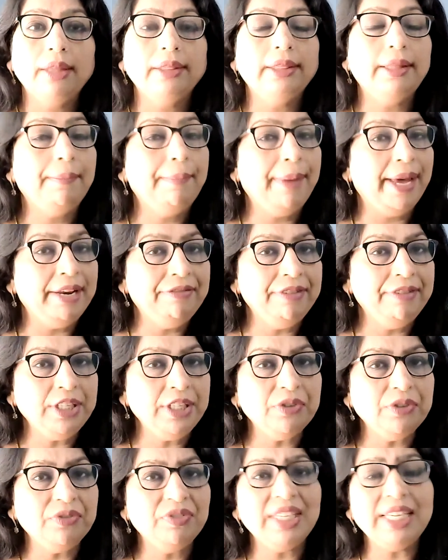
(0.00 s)
The
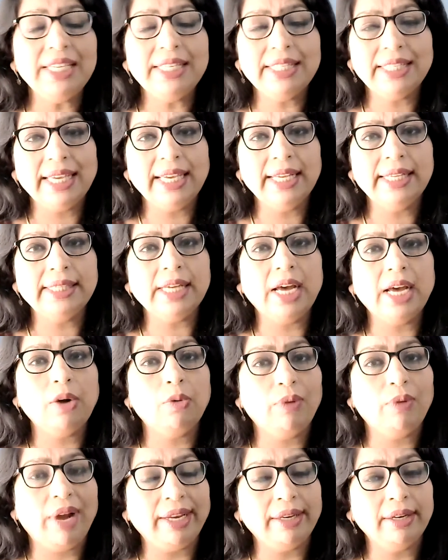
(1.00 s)
benefits of these skills
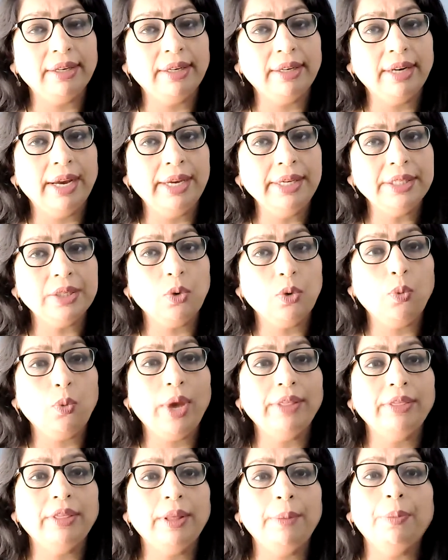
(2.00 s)
are recognized
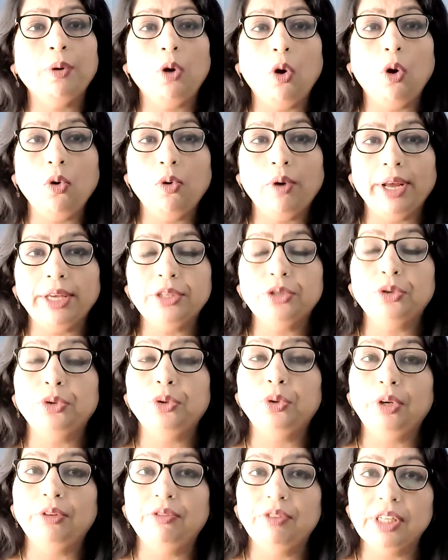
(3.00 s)
when they progress
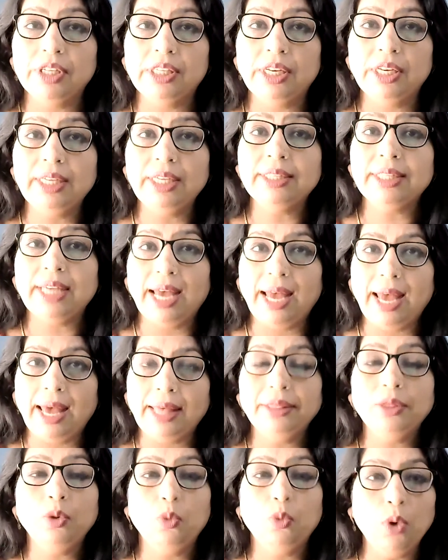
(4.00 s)
to universities
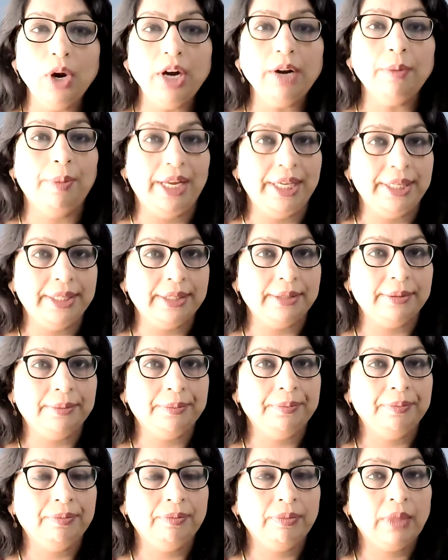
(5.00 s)
and the workplace,
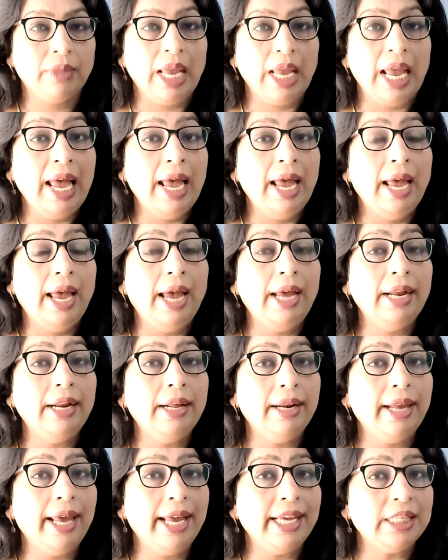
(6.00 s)

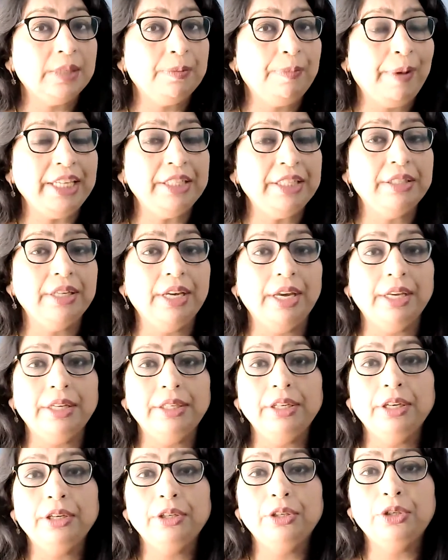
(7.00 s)
and are
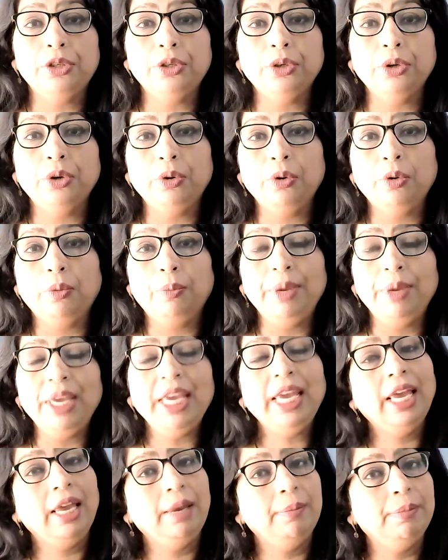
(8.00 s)
expected to
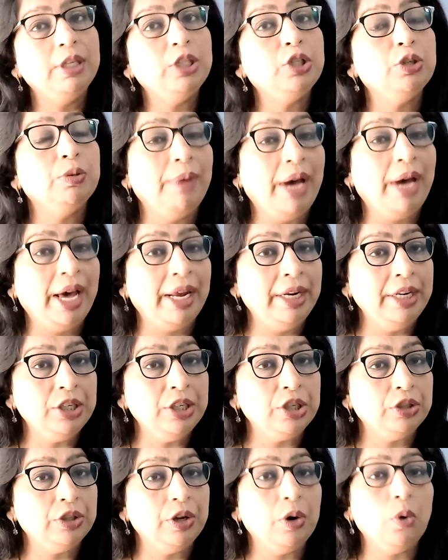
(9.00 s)
be able to
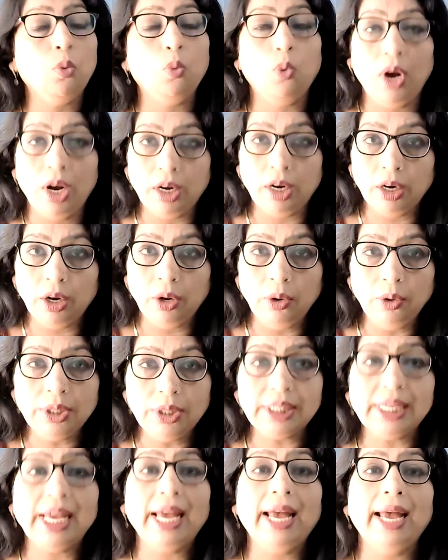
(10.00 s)
manage their
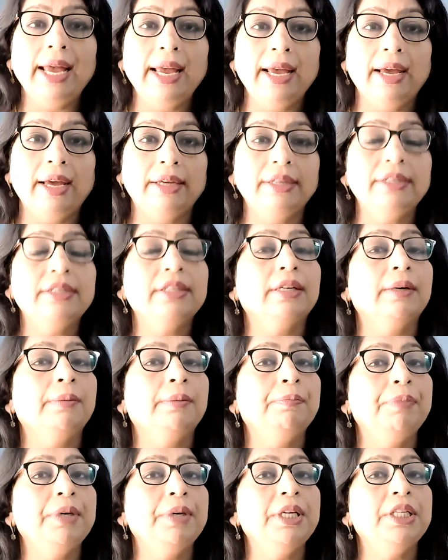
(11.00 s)
workloads and
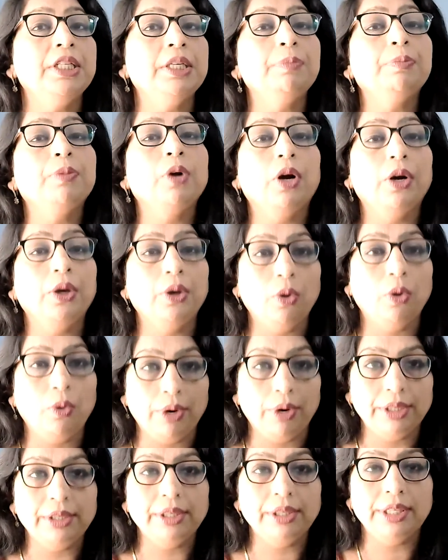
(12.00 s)
competing
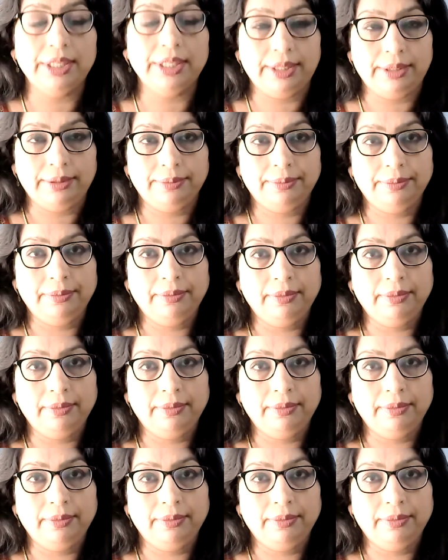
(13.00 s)
priorities.